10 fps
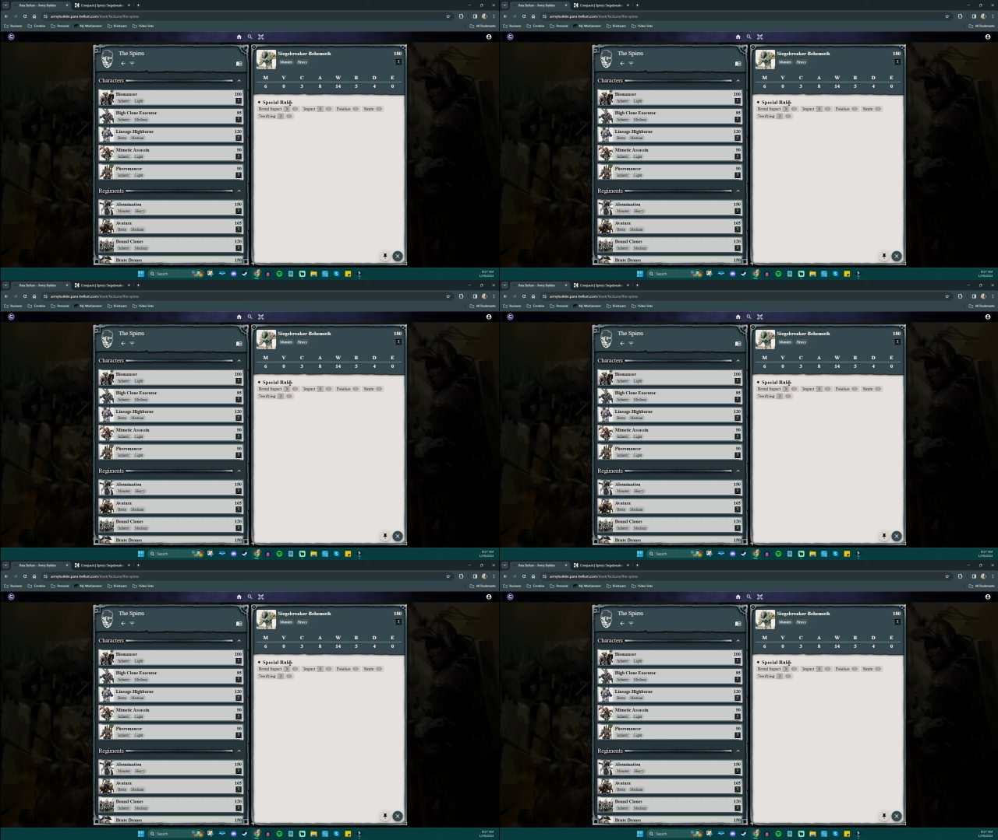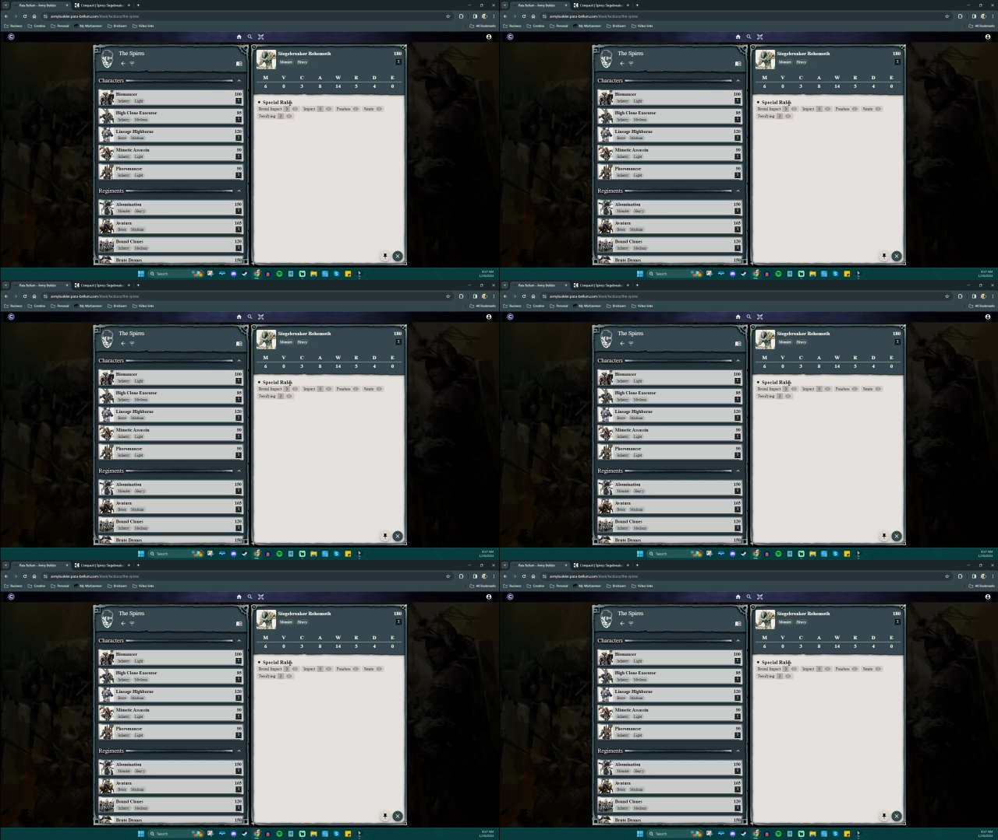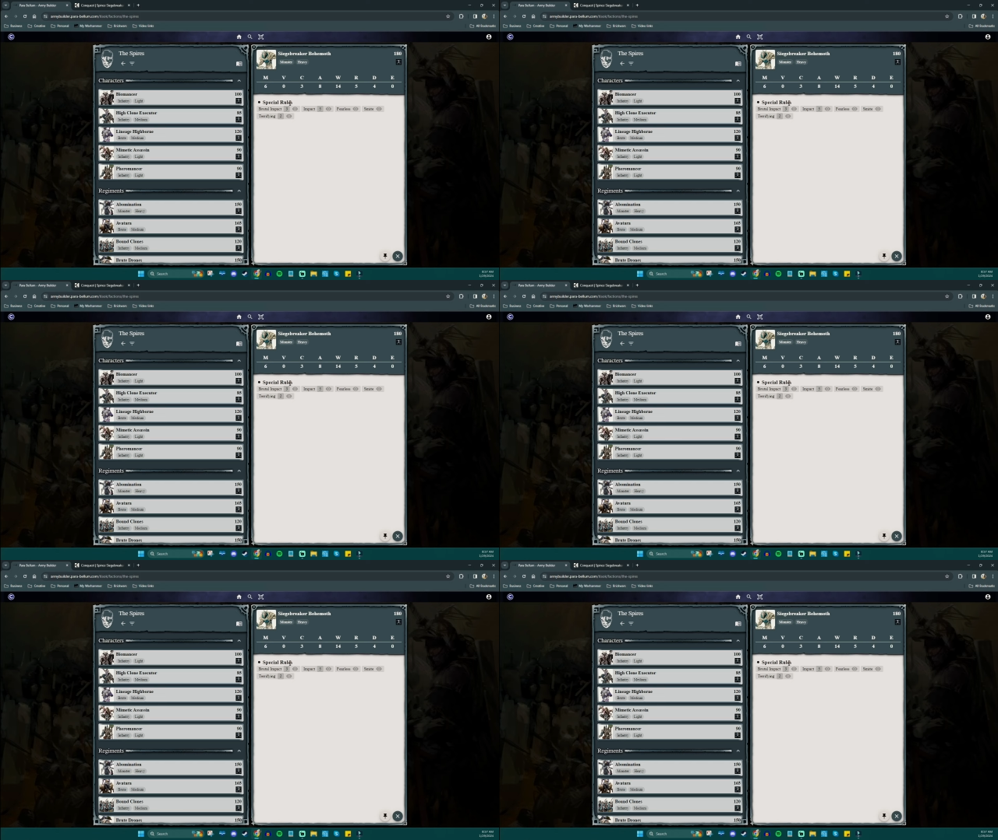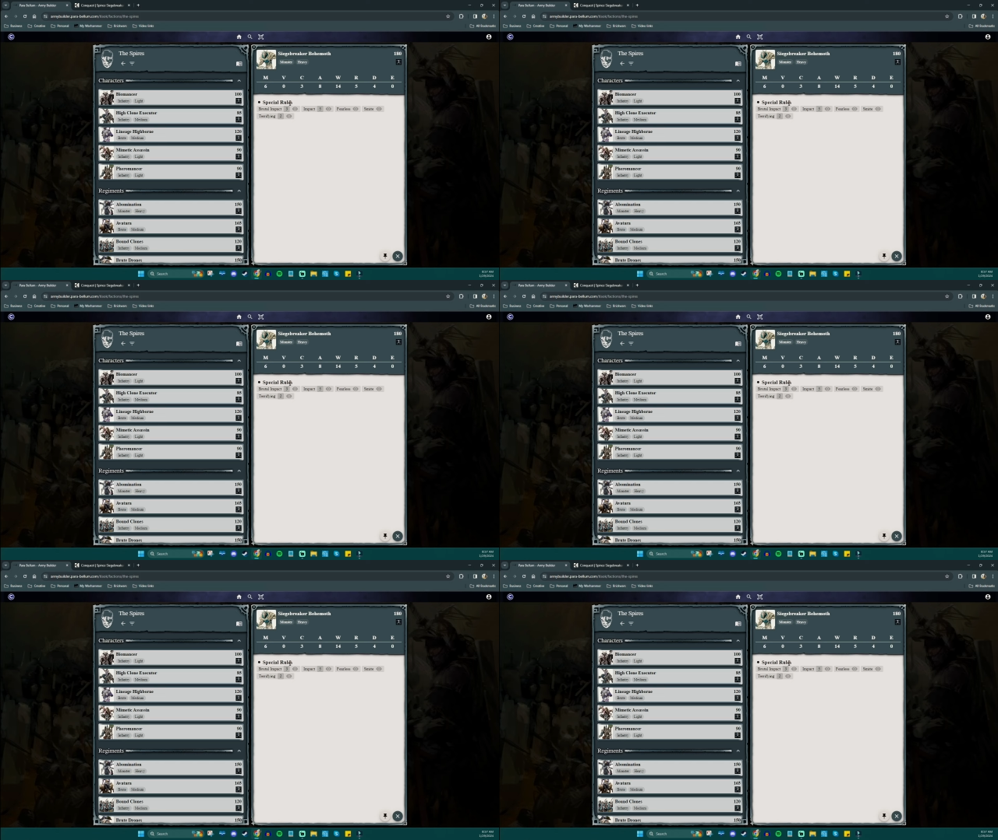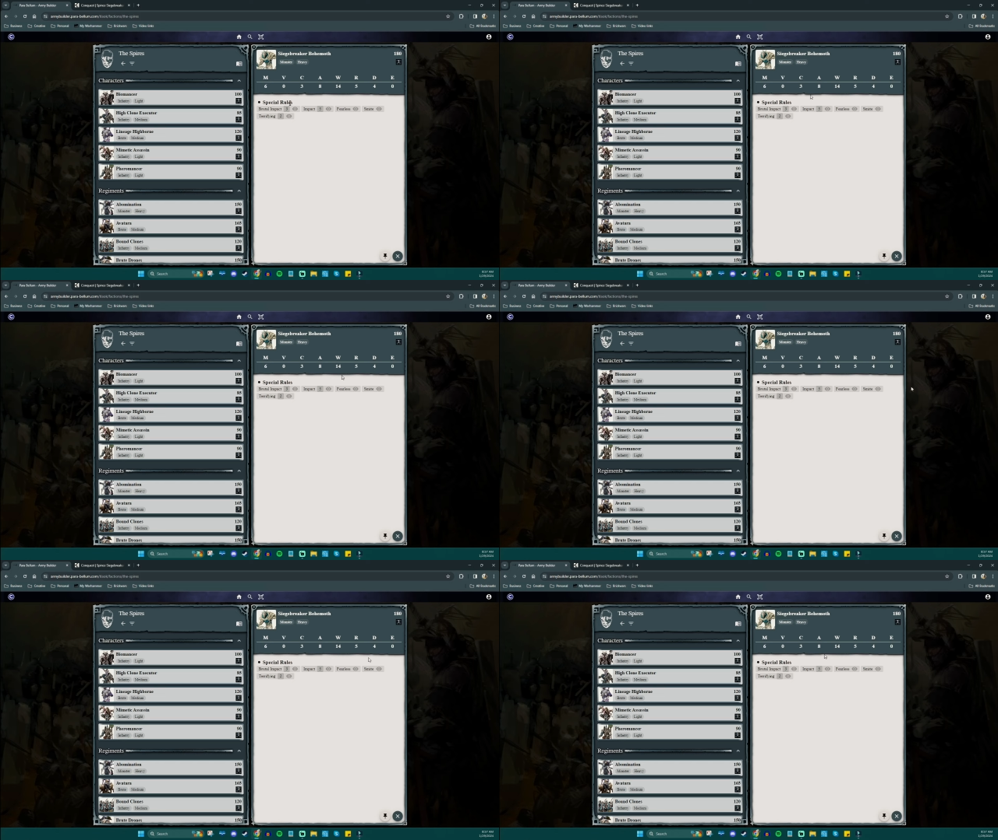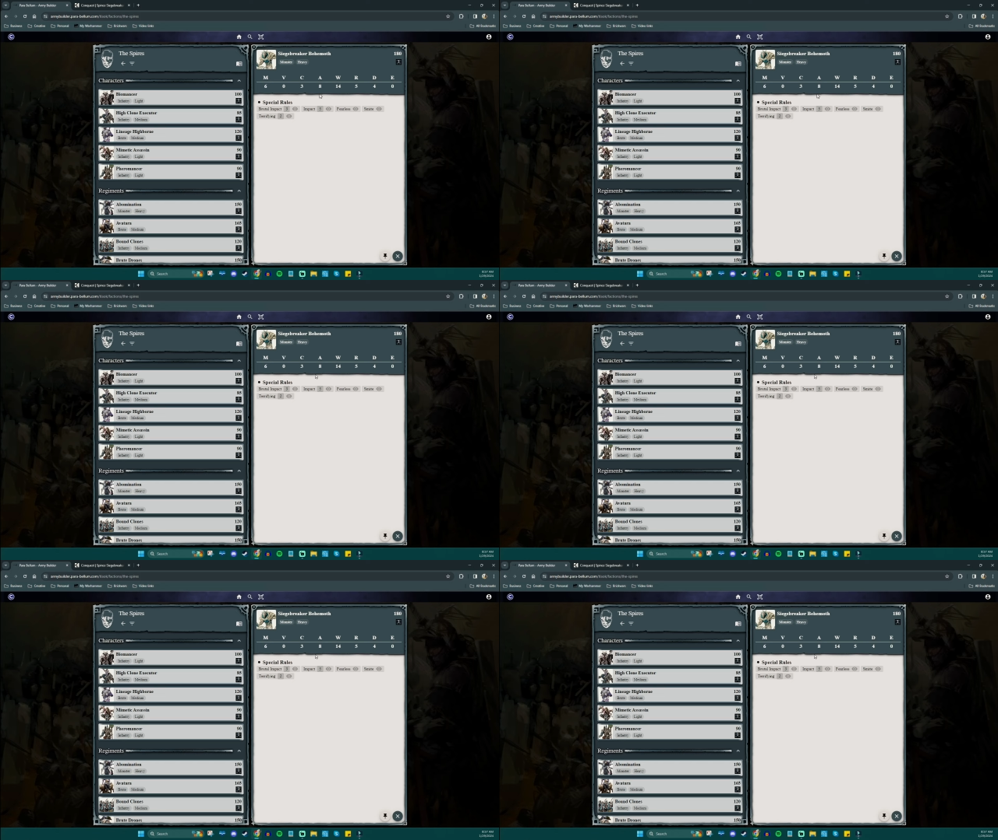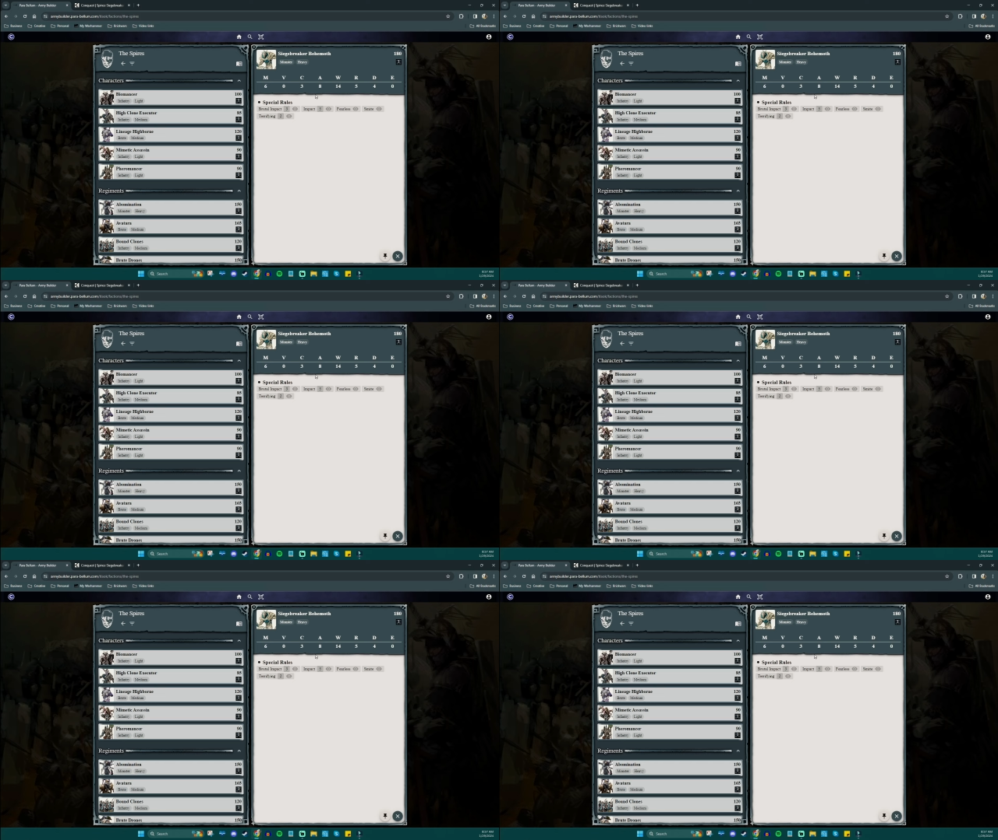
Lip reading: [unreadable: no face in view]